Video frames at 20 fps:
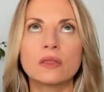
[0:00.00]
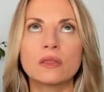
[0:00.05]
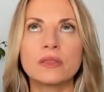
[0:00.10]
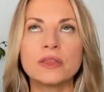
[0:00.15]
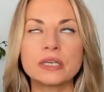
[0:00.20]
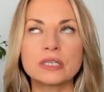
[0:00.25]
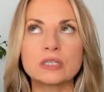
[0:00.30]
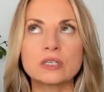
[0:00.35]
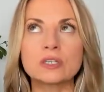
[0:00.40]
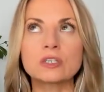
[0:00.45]

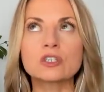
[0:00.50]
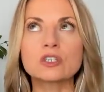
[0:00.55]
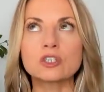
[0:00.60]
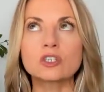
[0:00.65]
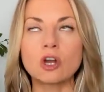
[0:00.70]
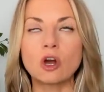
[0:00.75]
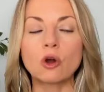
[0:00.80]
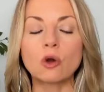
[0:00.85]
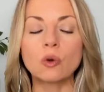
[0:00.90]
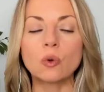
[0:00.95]
this is
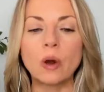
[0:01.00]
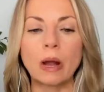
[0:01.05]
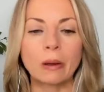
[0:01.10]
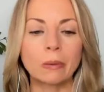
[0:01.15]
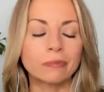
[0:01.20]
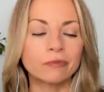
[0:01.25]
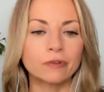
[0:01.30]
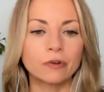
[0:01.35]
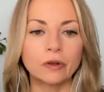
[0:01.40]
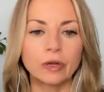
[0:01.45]
so
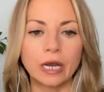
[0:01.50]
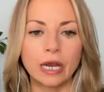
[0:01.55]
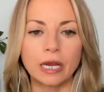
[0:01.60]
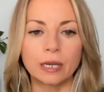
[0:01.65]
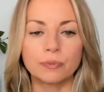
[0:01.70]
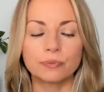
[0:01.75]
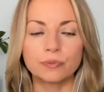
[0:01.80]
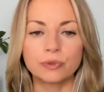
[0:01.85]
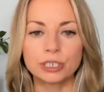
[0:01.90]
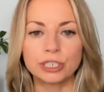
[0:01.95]
helpful, and I
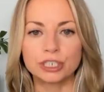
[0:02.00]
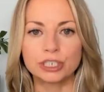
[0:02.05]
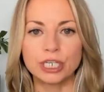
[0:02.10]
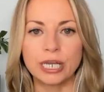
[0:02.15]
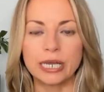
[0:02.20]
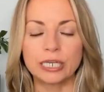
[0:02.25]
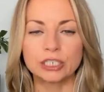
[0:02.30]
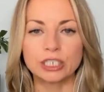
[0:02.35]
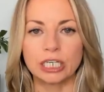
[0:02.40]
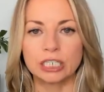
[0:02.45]

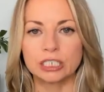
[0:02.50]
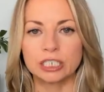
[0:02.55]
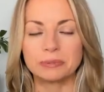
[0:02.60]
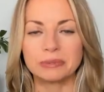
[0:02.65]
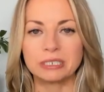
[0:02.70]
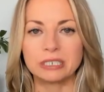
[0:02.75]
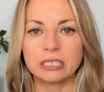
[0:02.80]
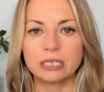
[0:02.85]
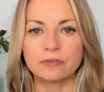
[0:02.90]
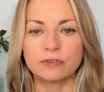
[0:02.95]
appreciate
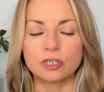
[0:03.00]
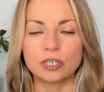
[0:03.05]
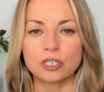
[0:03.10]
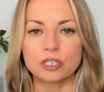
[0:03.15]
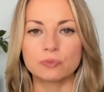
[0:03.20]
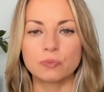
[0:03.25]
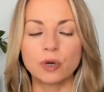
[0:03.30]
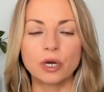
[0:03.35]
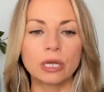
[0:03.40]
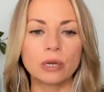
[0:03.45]
ChatGPT for
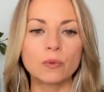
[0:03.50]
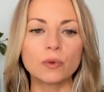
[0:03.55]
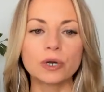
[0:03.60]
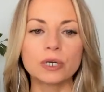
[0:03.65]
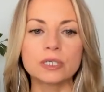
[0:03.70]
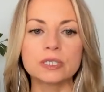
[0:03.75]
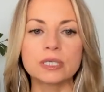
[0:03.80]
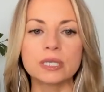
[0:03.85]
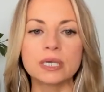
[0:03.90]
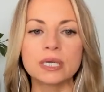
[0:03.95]
just putting
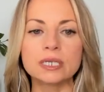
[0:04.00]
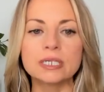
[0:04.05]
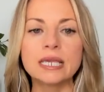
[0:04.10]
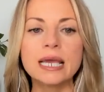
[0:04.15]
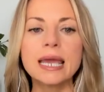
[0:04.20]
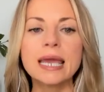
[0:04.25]
words to this.